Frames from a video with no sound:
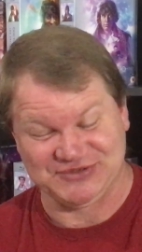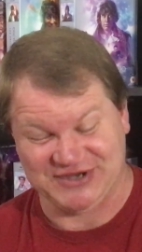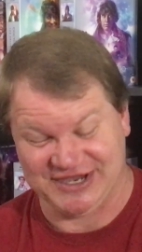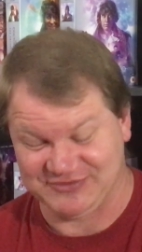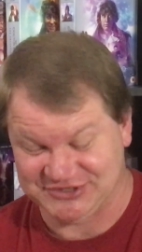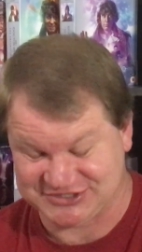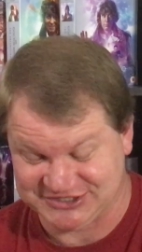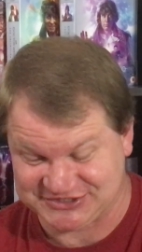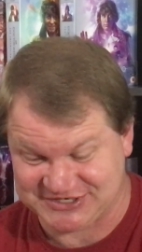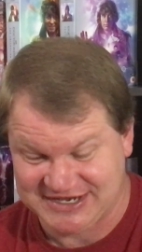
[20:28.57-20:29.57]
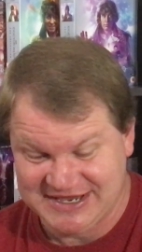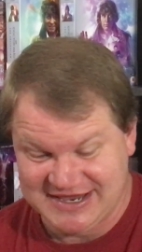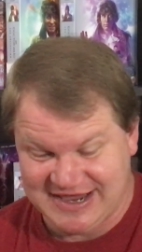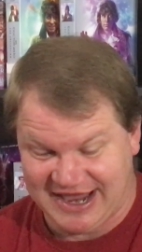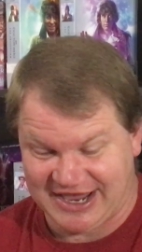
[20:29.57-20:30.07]
U K wish list
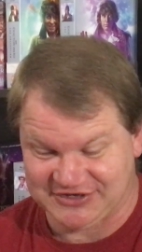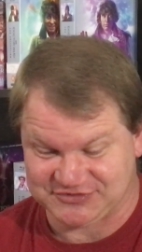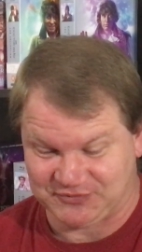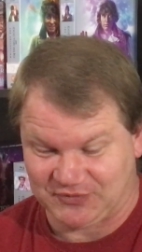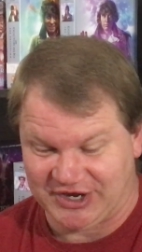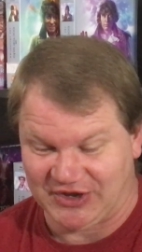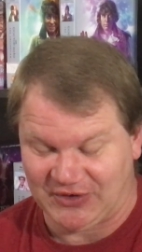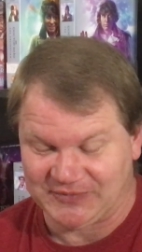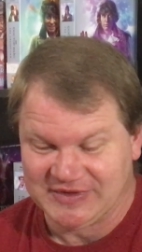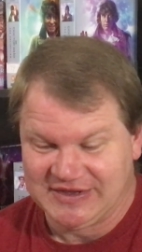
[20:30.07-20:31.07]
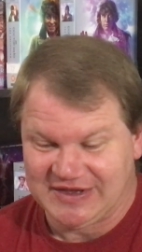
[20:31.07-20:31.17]
as well.